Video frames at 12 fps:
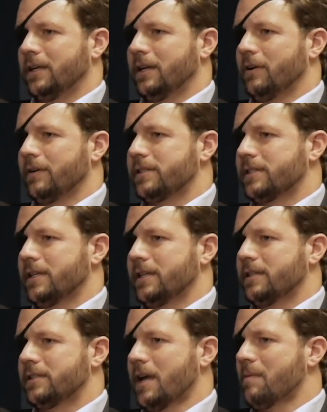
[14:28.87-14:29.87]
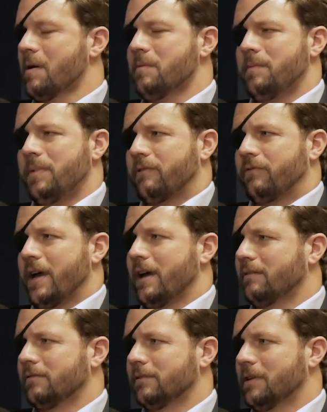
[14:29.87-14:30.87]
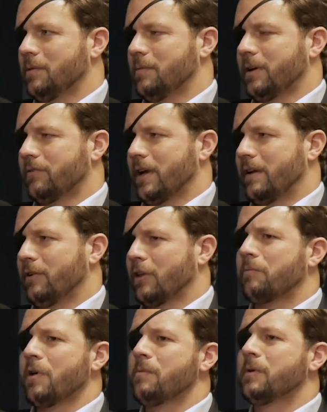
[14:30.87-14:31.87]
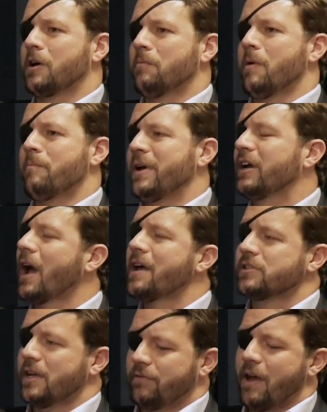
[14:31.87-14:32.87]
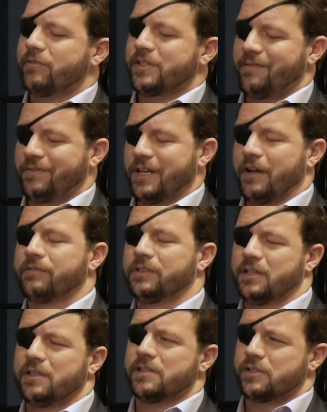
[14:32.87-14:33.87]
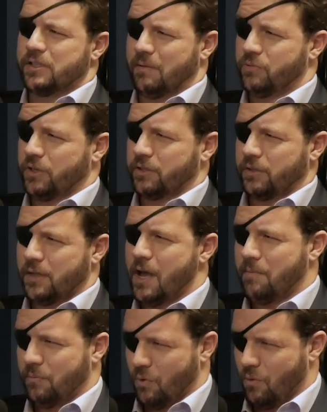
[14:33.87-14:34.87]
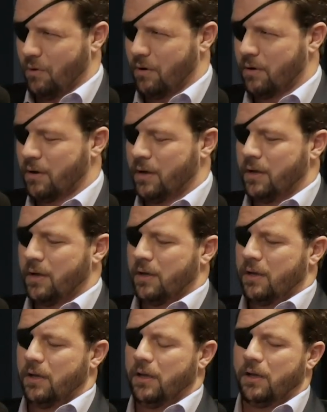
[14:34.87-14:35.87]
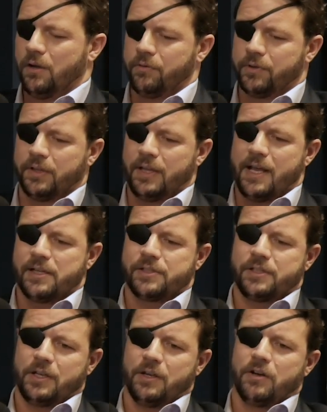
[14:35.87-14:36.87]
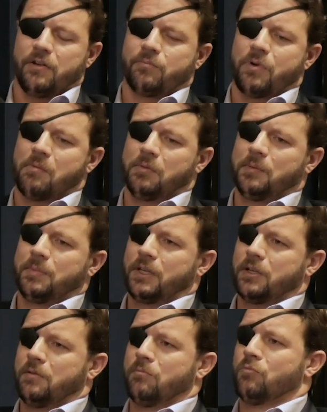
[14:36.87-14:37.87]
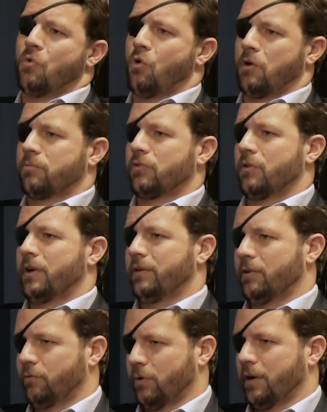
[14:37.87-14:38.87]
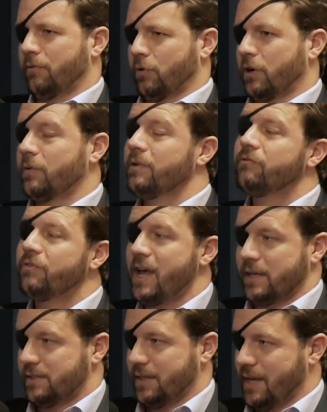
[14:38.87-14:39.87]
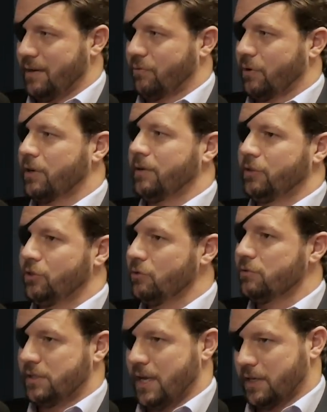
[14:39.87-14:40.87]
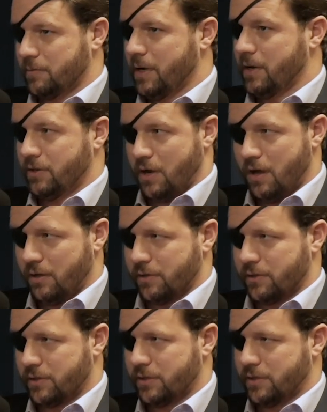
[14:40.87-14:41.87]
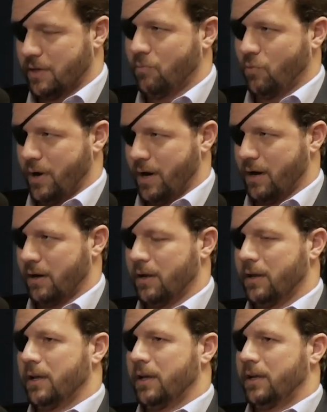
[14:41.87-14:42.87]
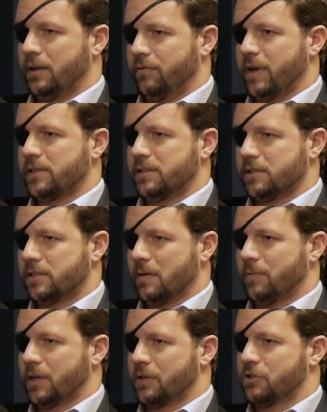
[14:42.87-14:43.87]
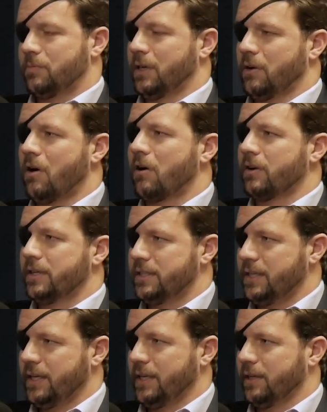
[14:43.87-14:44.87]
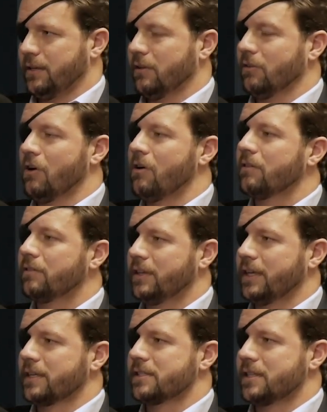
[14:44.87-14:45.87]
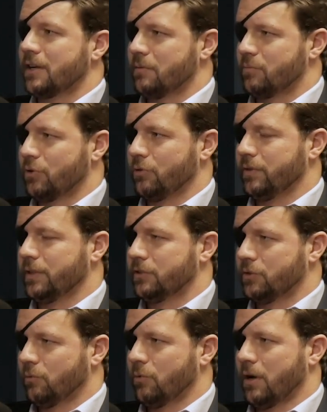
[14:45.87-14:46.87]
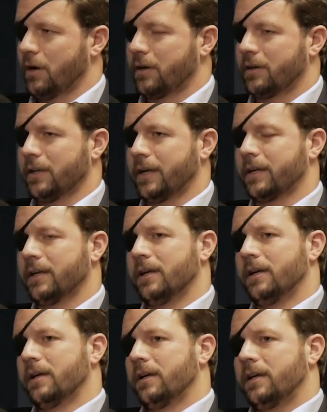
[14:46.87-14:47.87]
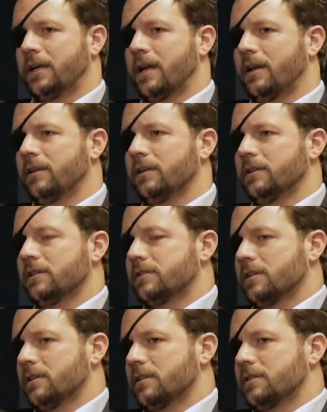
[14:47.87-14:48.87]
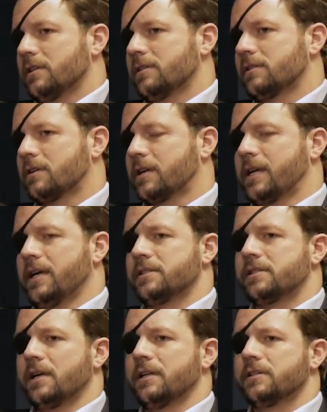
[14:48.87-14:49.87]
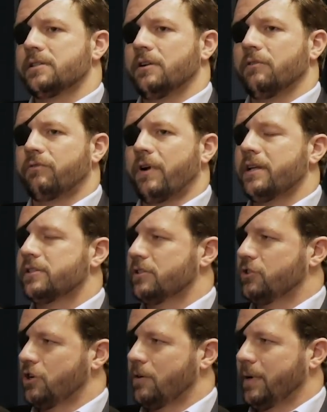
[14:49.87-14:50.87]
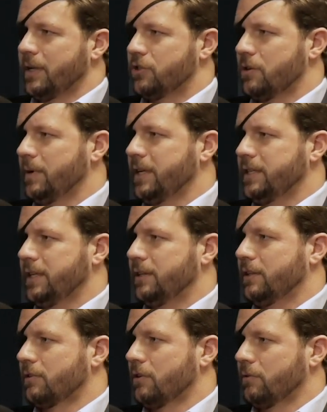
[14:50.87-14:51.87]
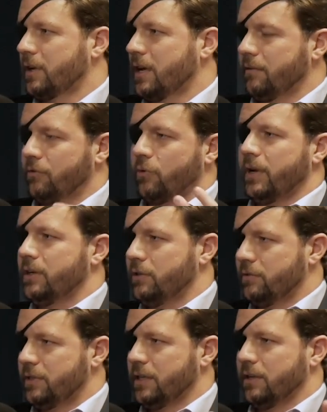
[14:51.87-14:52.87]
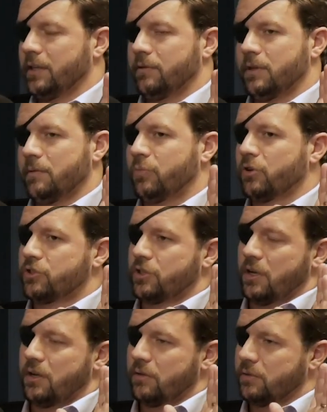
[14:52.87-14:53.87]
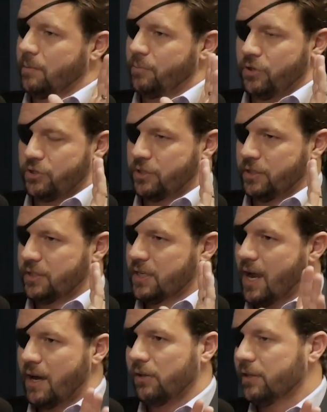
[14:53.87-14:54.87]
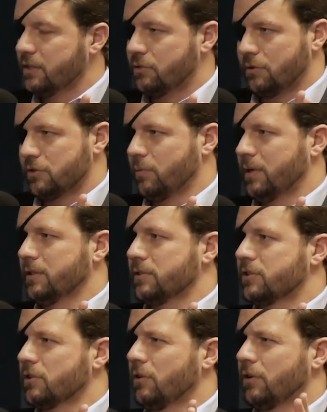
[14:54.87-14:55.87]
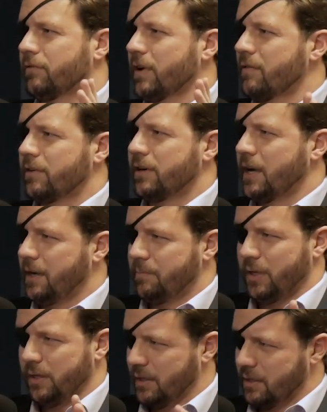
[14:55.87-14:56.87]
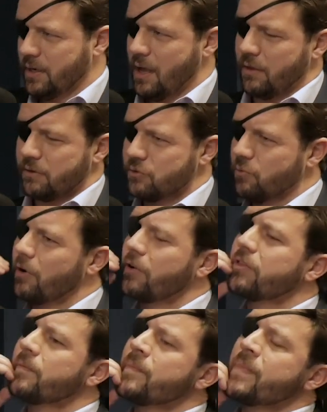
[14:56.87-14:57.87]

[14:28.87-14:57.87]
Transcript: I'm a big fan. I'm a big fan of nuclear. I've probably become a bigger, as I've delved into this subject a lot more over the last year. I've probably become more pro. If we're going to invest, again, if we're going to use taxpayer dollars somewhere and invest in something, it should be R&D along things that are proven to work. Like, again, let's look at case studies. France and Germany. Germany did their own kind of Green New Deal. They pushed entirely towards wind and solar, $580 billion worth.